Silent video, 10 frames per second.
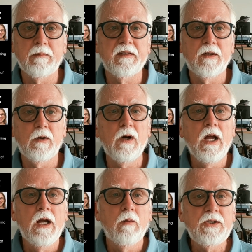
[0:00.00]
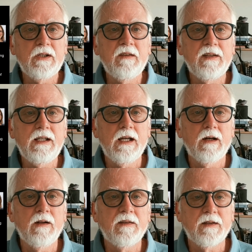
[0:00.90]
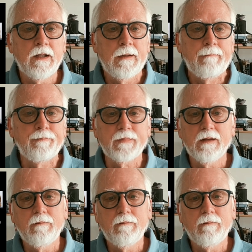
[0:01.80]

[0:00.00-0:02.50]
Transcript: So what you can see here is um,